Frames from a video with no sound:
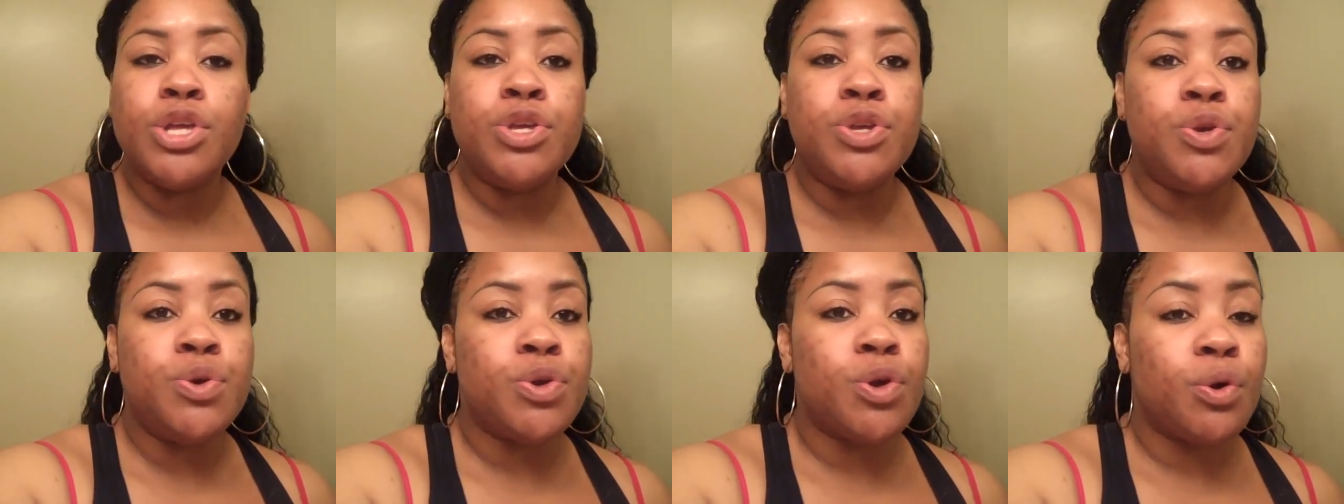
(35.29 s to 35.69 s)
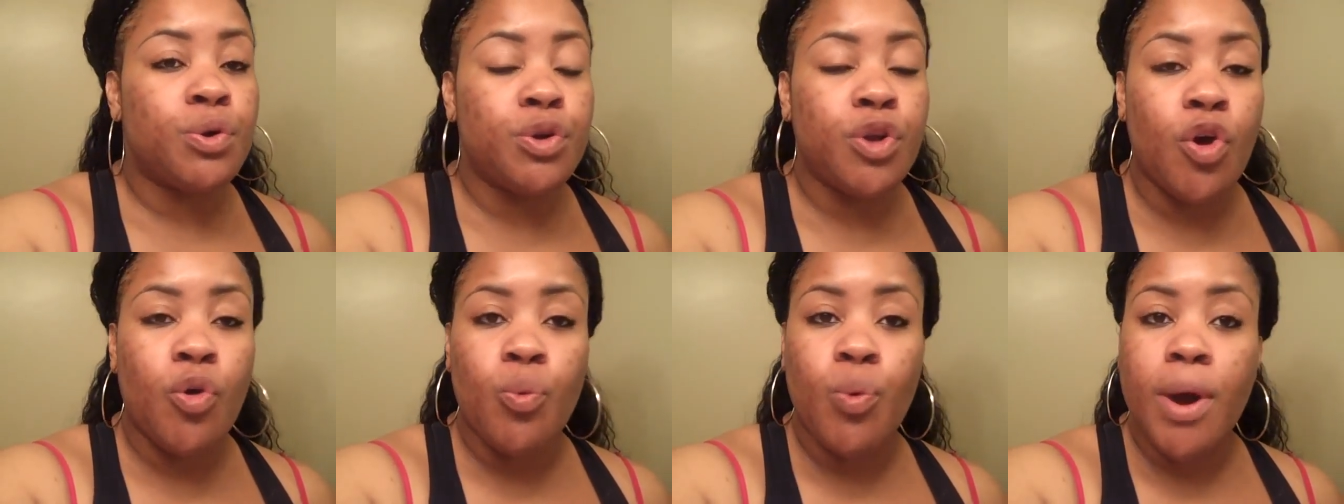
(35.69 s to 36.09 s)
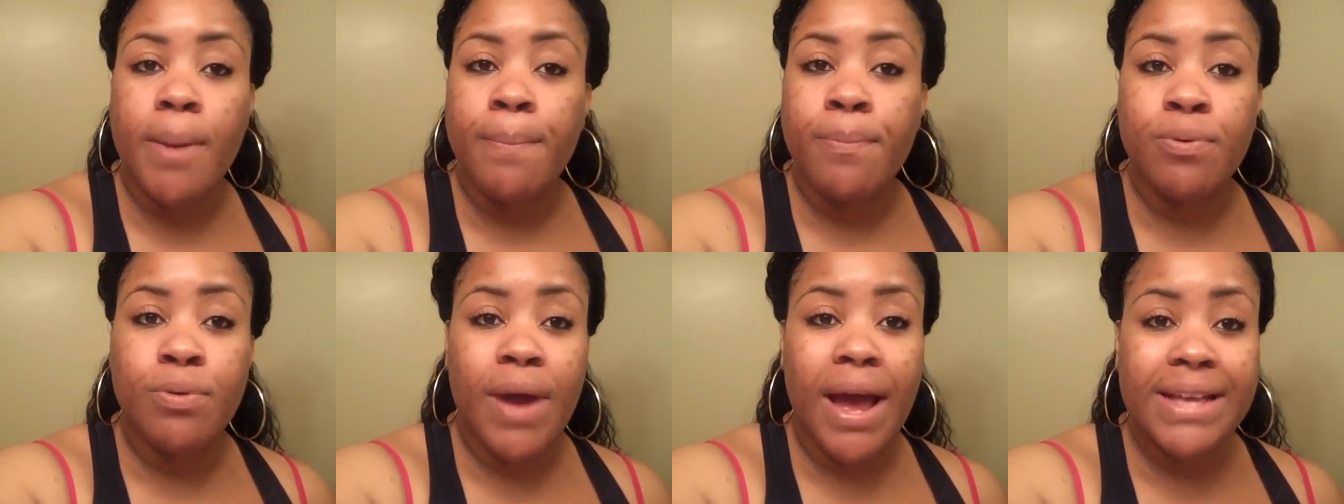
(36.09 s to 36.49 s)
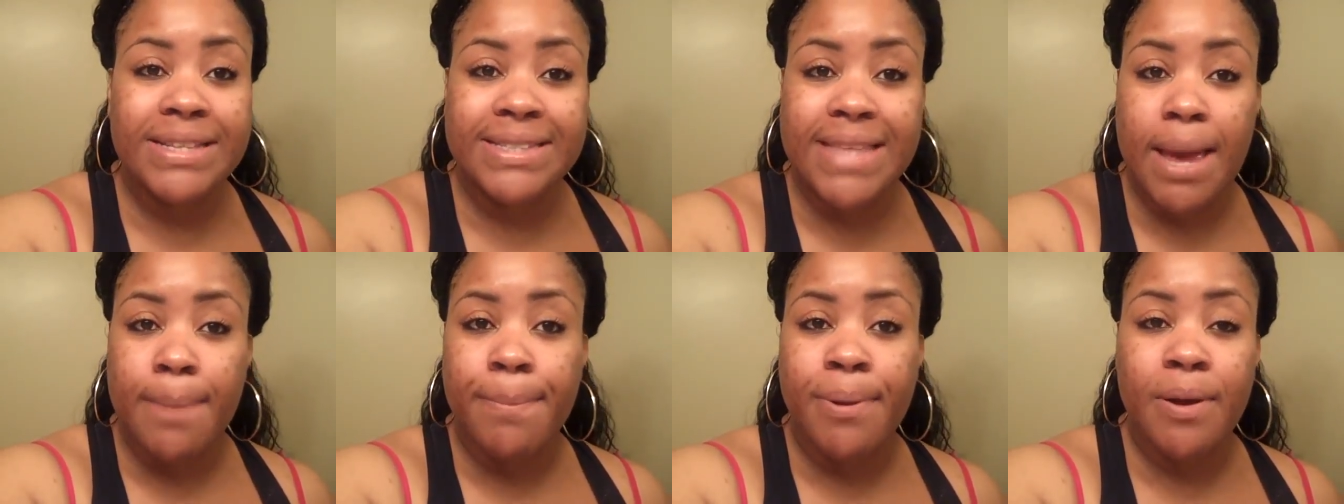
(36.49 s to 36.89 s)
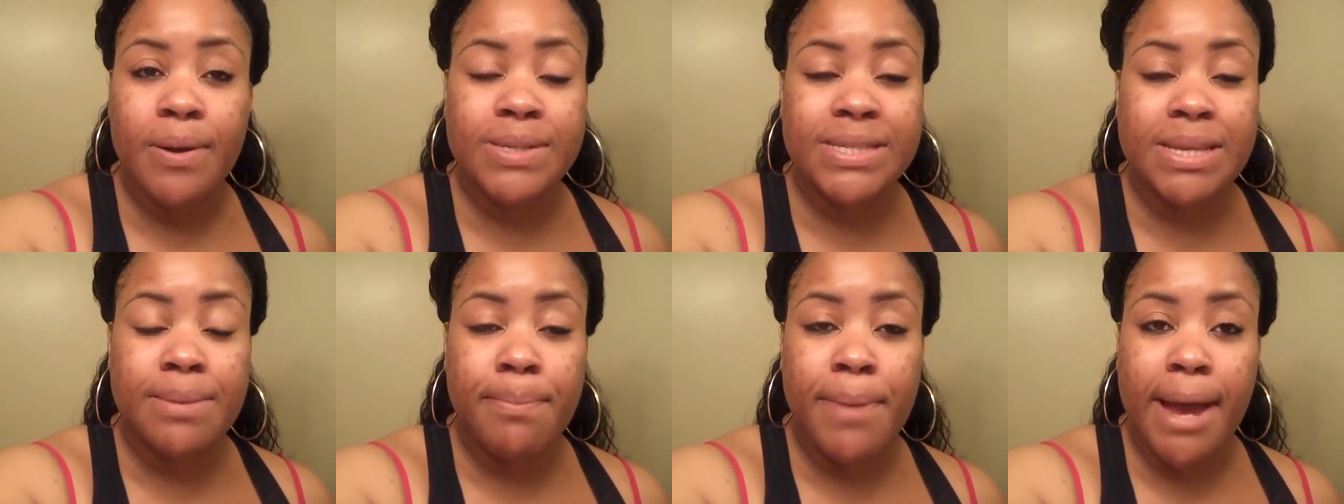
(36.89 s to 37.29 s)
you don't know what price that
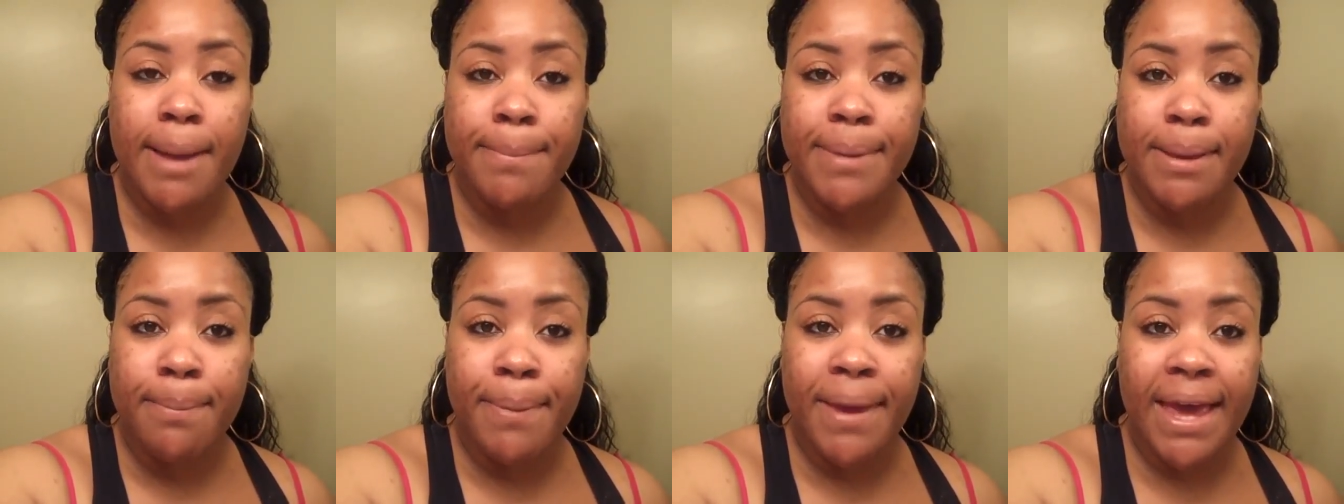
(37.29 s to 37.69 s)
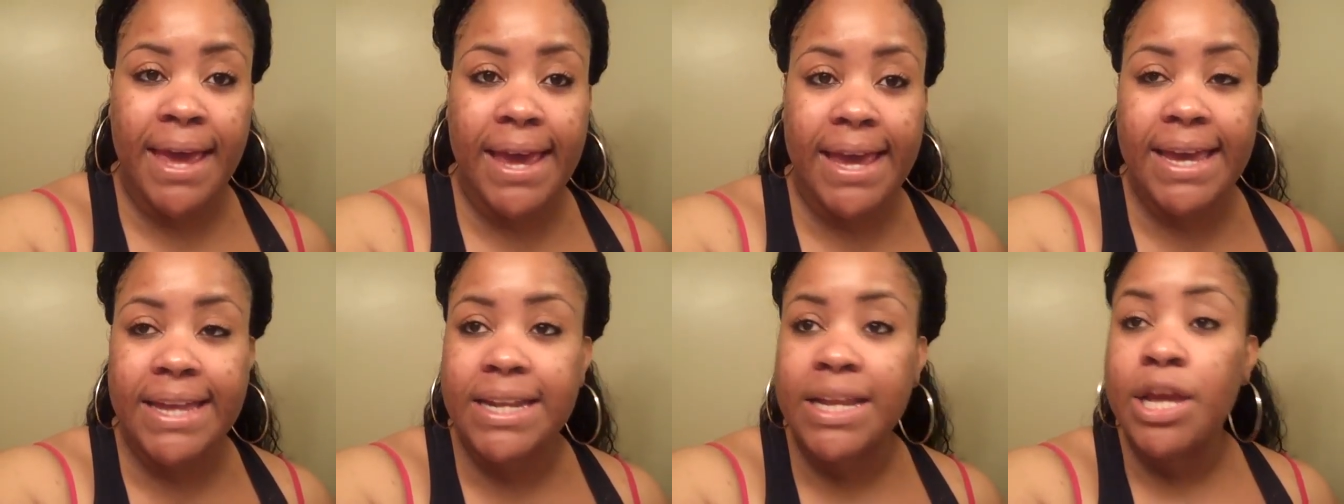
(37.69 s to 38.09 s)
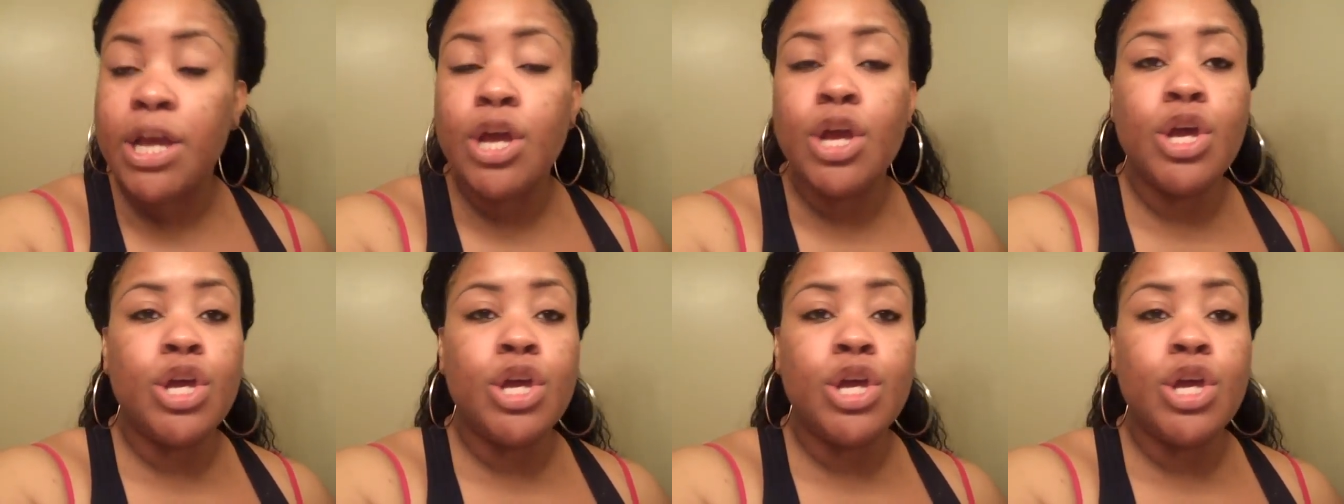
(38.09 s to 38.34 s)
person might be paying.